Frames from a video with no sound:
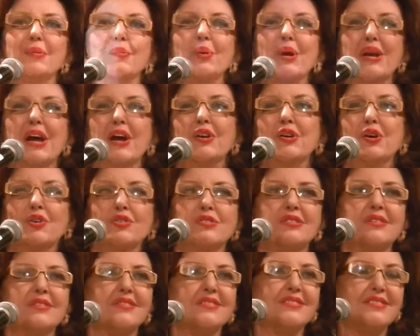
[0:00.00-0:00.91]
Buenas
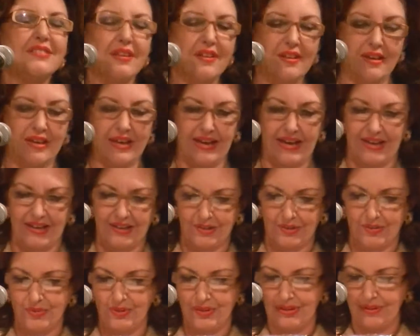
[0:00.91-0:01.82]
noches
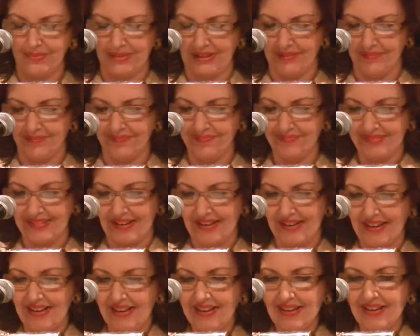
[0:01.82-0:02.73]
and good evening.
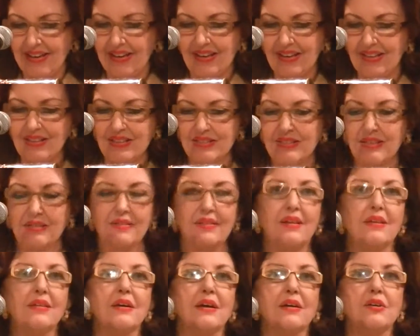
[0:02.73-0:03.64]
It is
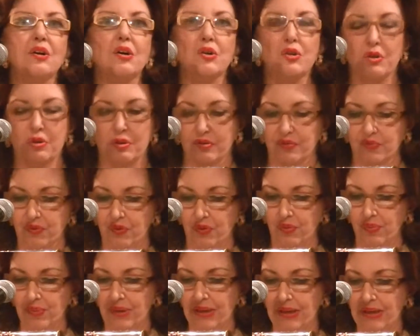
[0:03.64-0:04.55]
indeed an honor
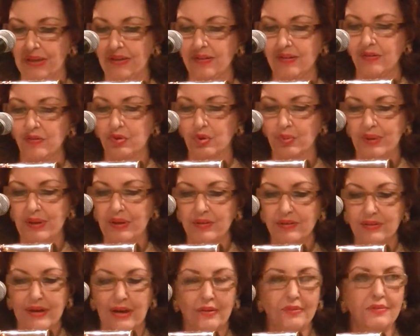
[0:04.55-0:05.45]
for me to
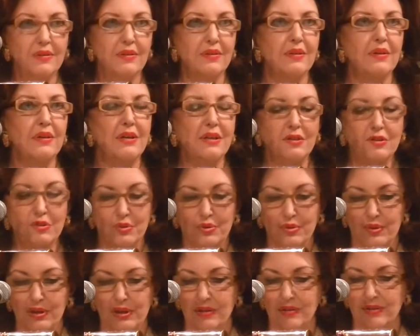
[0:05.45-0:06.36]
be inducted
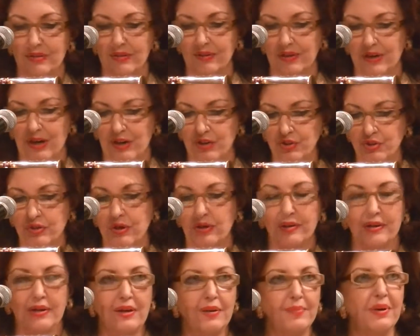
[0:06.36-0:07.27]
into the
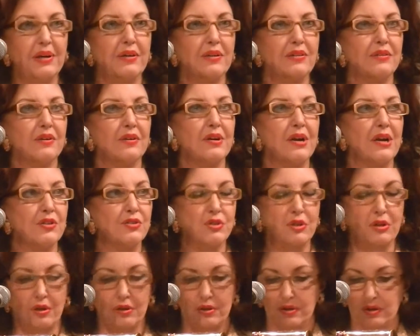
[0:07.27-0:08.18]
Cleveland
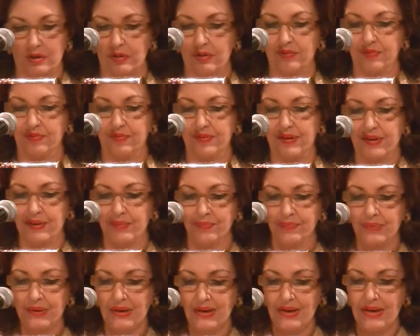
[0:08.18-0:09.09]
International Hall of
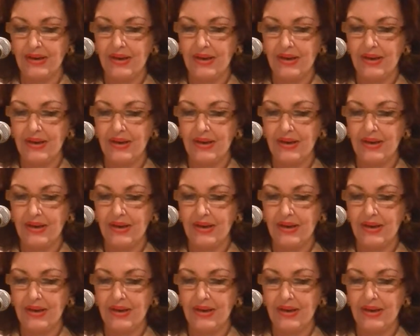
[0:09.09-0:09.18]
Fame